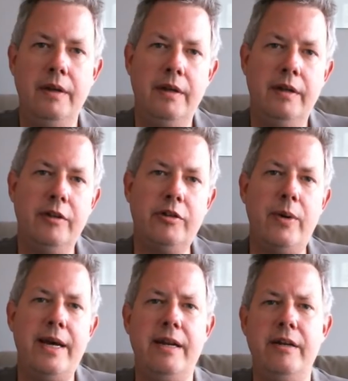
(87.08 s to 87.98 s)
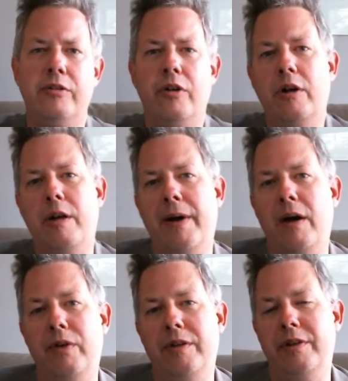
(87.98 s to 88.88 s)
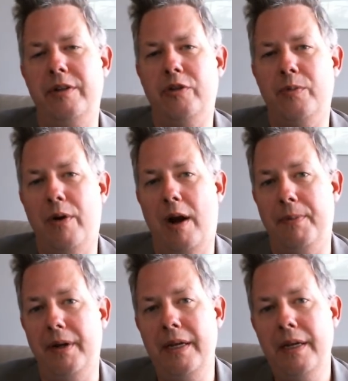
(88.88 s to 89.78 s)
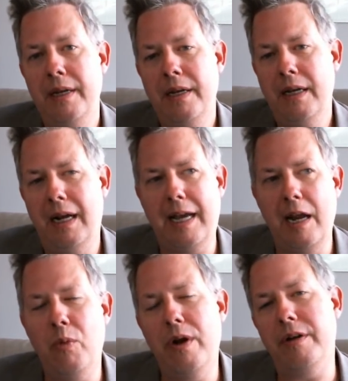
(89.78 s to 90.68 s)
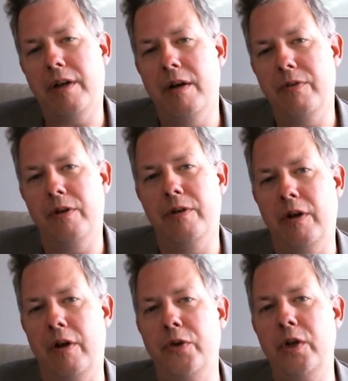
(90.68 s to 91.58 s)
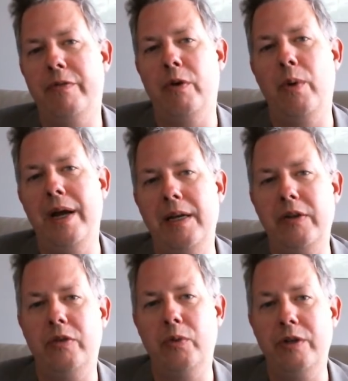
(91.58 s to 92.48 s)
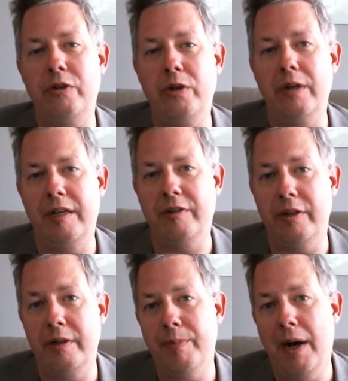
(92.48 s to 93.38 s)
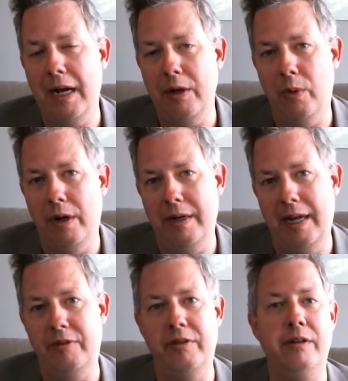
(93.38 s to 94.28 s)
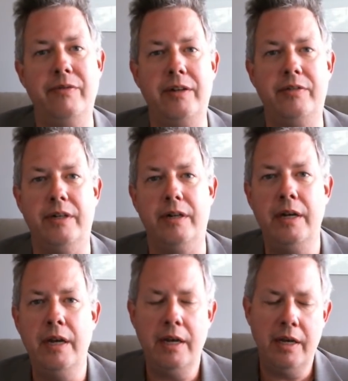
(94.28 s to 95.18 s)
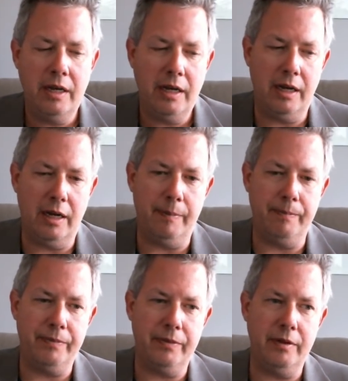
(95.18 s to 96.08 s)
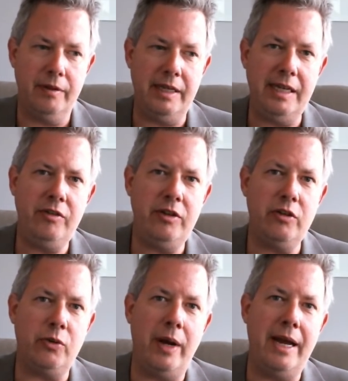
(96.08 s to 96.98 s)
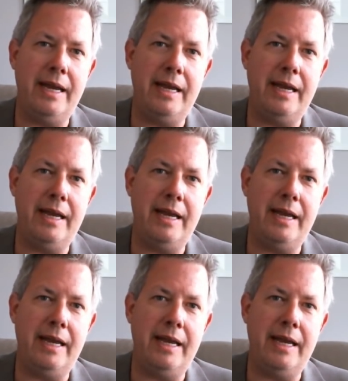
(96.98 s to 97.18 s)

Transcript: Let's go ahead and talk about residential property. I kind of wanted to cover a few different ways in which you can actually buy one as an investor. The easiest way